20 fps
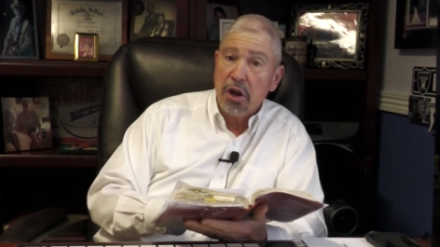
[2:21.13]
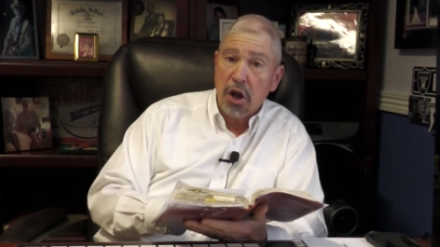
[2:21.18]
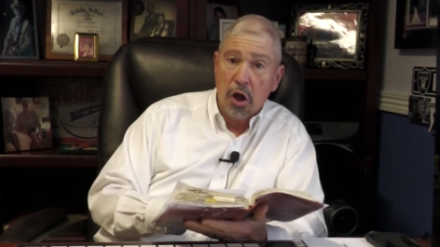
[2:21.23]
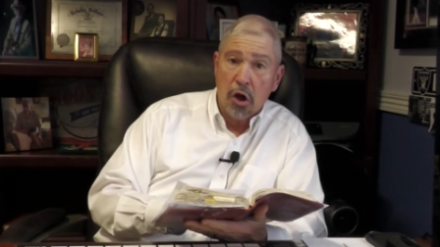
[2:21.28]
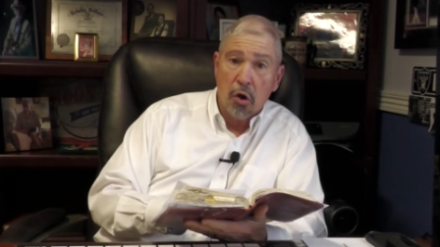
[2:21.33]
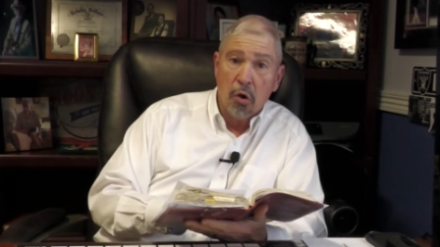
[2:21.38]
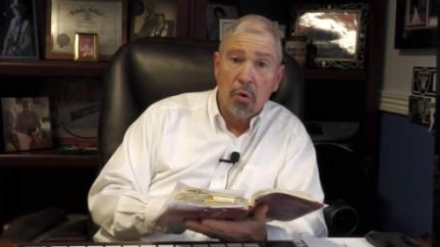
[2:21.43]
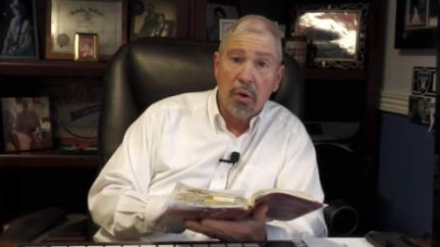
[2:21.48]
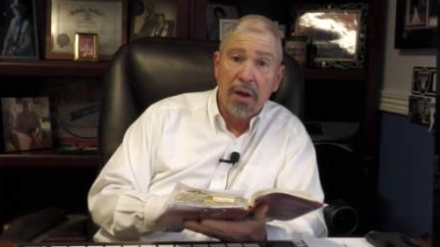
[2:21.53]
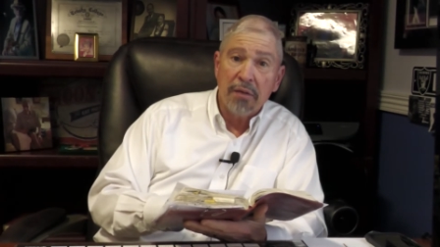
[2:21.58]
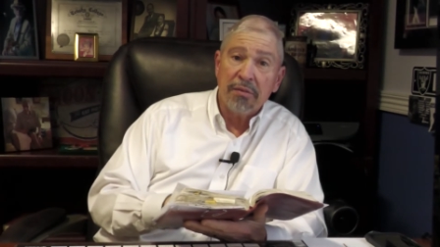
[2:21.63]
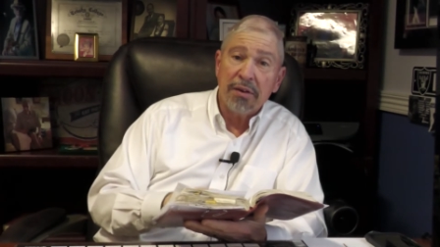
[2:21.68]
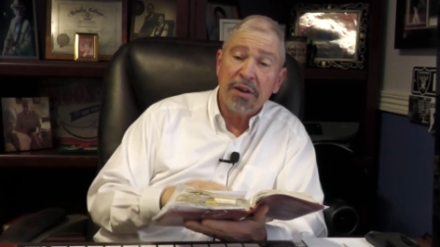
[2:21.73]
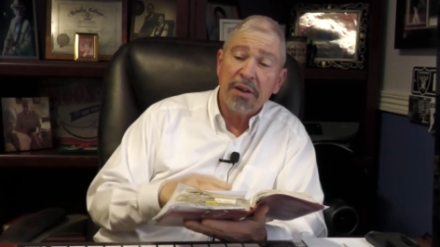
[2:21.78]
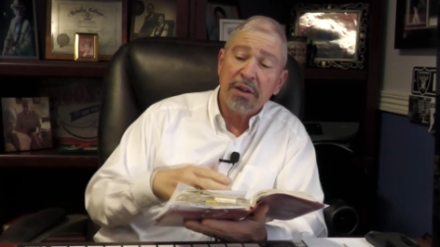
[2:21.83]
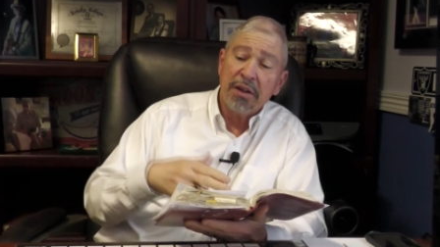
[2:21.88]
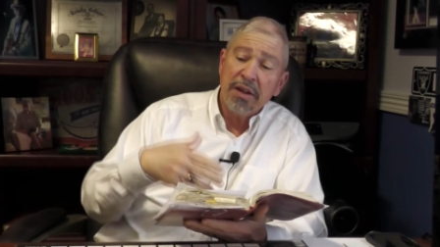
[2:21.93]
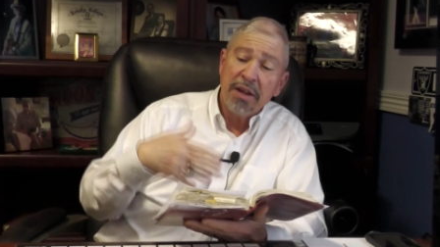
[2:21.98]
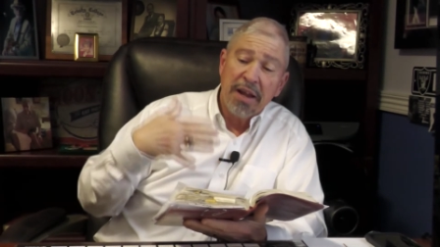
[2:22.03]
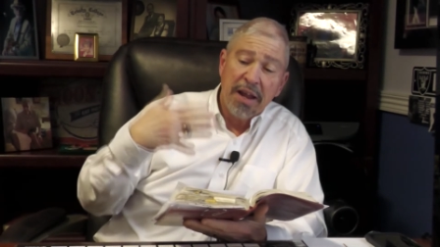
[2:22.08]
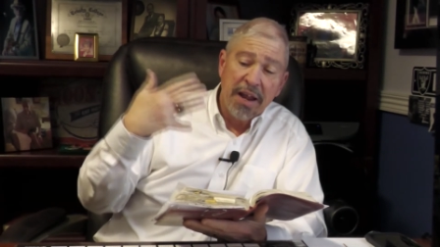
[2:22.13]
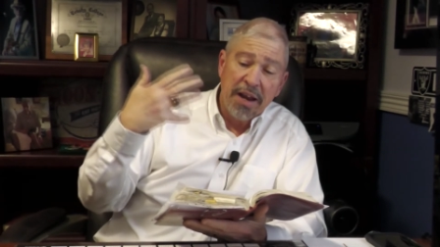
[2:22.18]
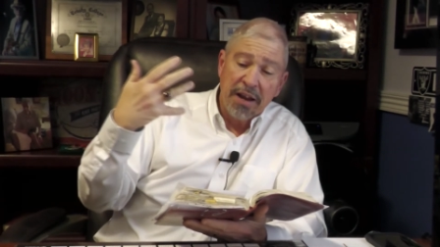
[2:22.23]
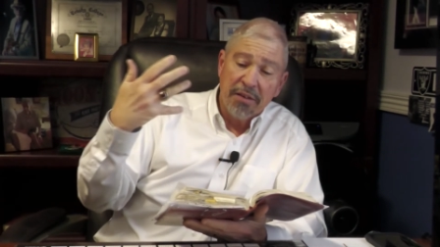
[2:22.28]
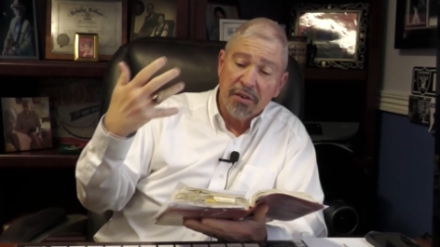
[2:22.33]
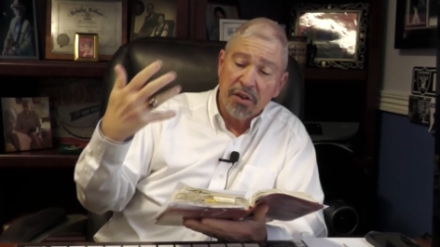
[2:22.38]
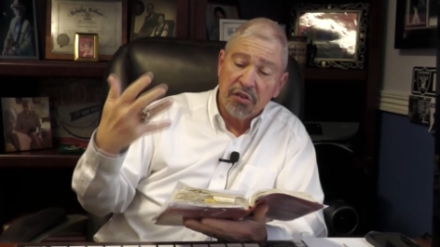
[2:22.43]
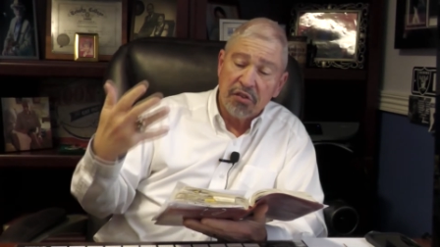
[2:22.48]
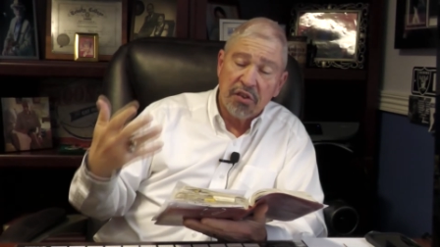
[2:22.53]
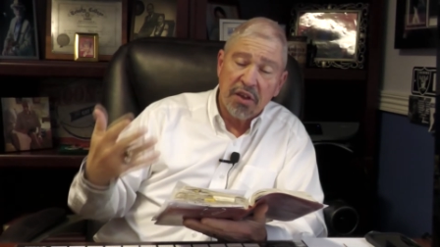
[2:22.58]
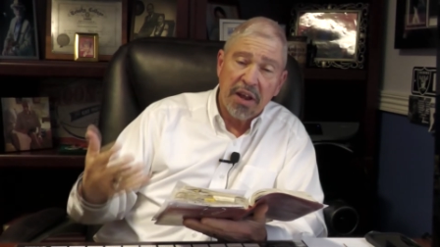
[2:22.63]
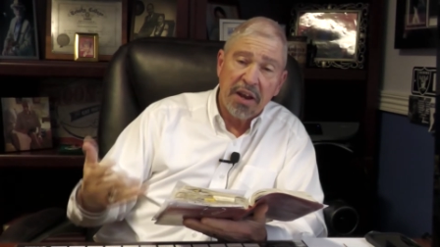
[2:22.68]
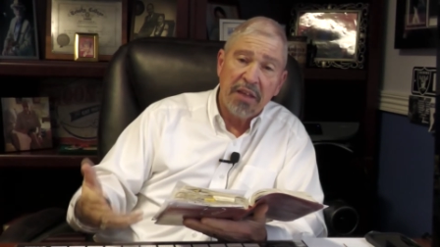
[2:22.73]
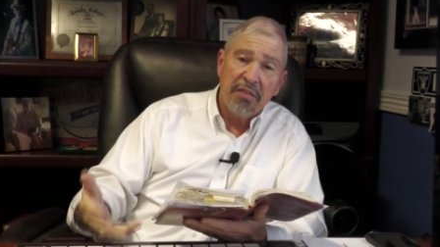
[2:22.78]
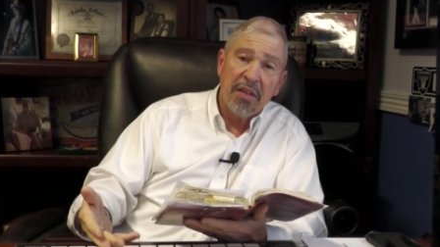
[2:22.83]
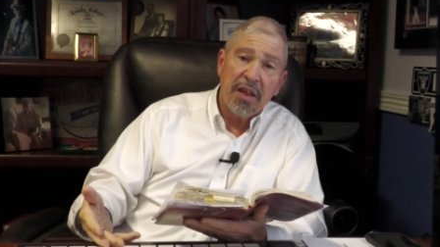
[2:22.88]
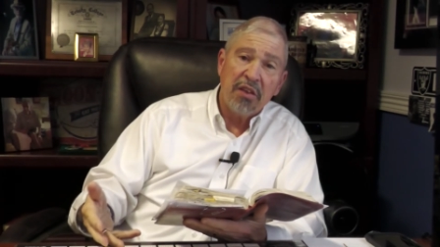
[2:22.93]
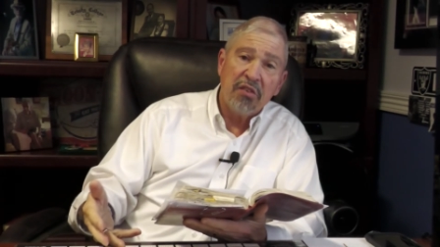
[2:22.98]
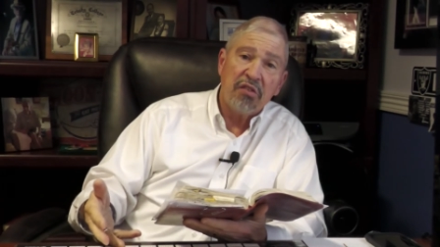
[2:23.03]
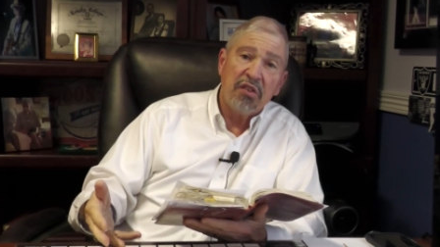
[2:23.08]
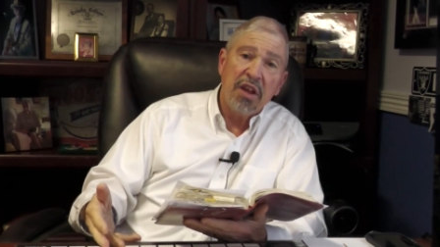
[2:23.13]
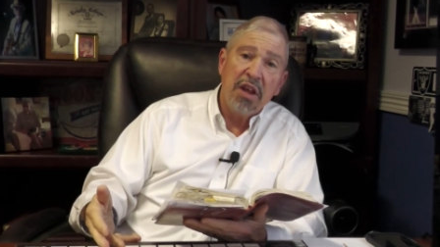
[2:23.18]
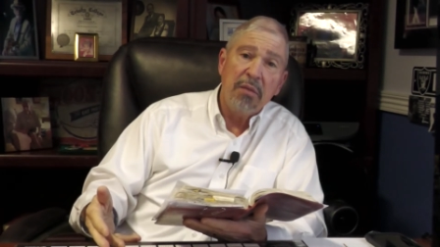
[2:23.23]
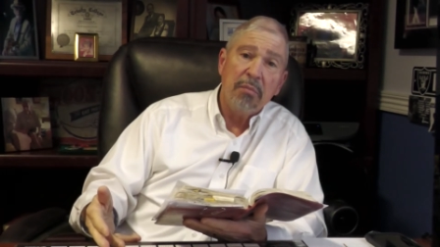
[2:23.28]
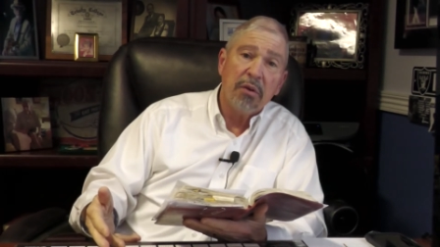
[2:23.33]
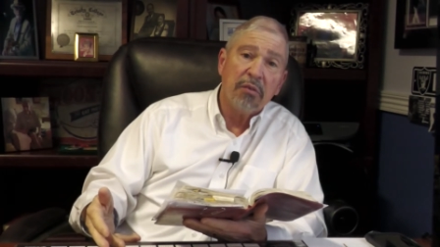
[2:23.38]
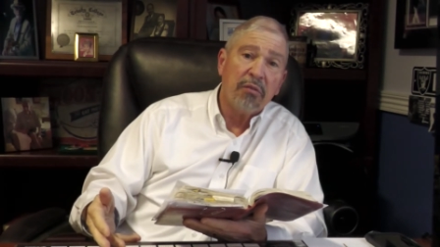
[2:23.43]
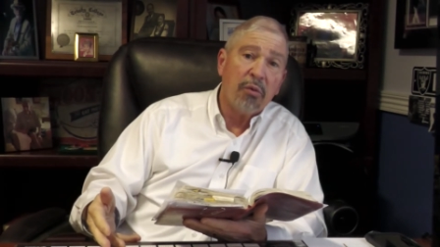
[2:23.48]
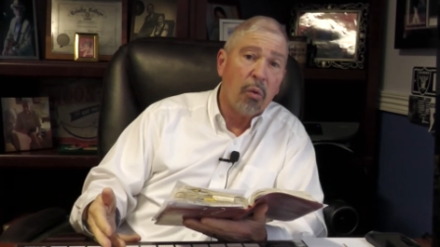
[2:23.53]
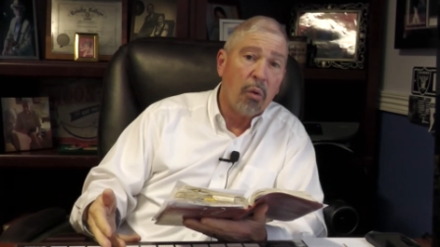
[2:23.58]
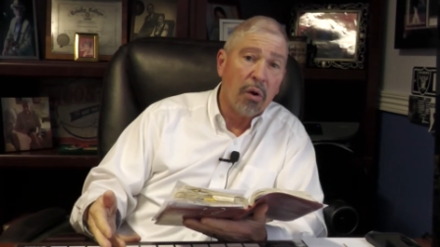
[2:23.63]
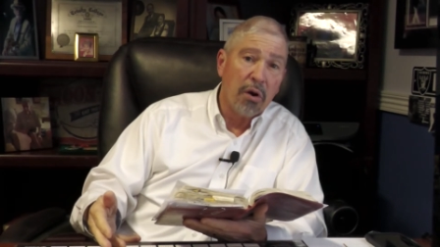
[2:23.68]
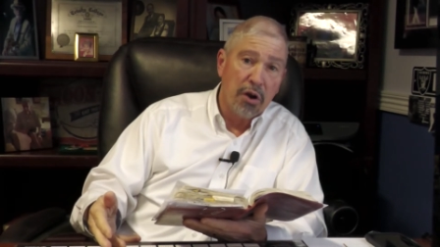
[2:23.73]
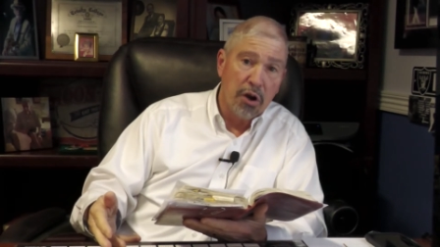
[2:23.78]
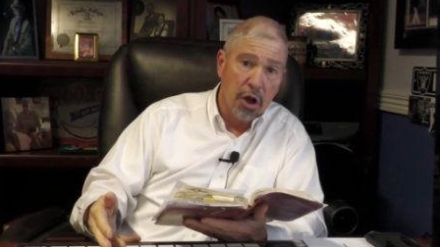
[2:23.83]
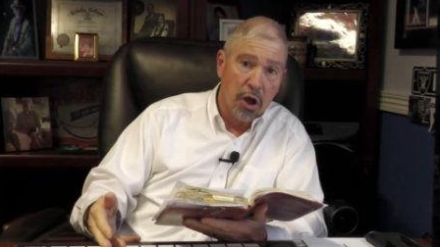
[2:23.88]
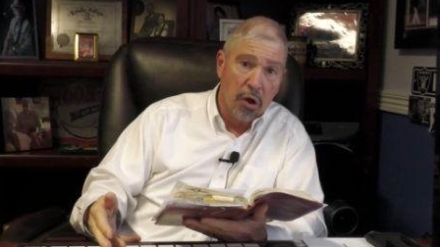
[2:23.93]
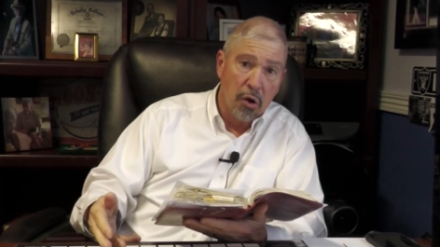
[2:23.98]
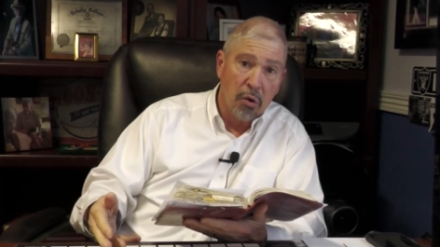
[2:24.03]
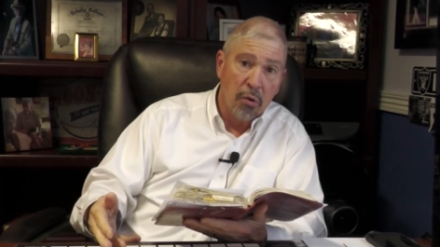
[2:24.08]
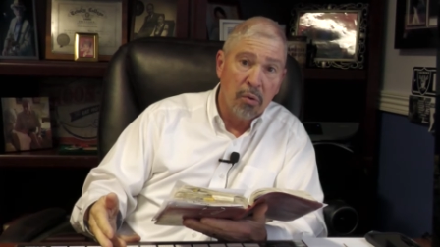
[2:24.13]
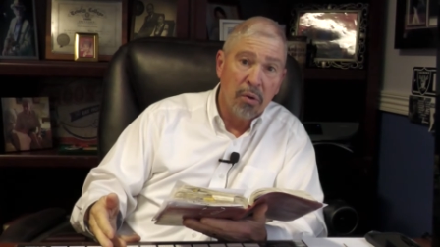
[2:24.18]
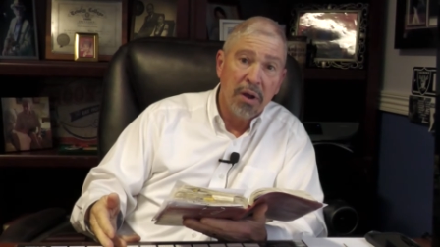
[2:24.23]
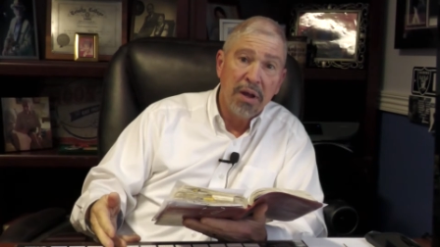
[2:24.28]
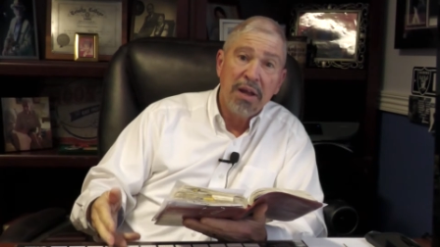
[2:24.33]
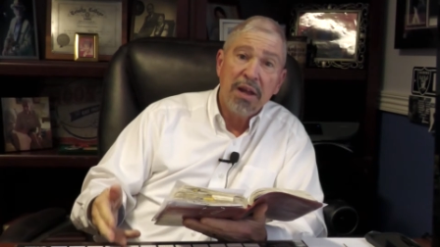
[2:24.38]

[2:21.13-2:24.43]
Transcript: No. Have any of us sat in that seat before? No.